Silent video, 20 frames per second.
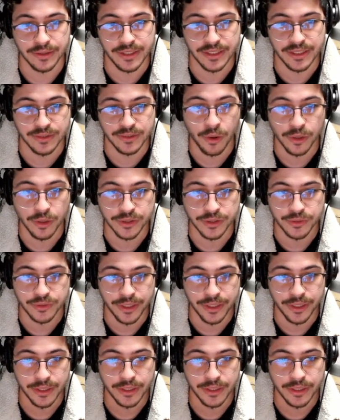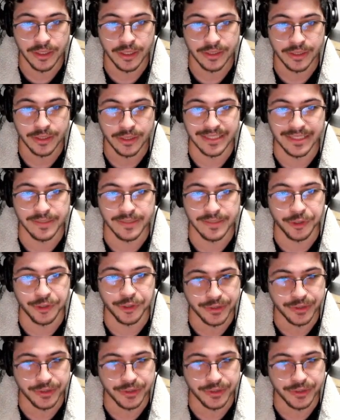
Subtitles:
This whole square, that's a parcel.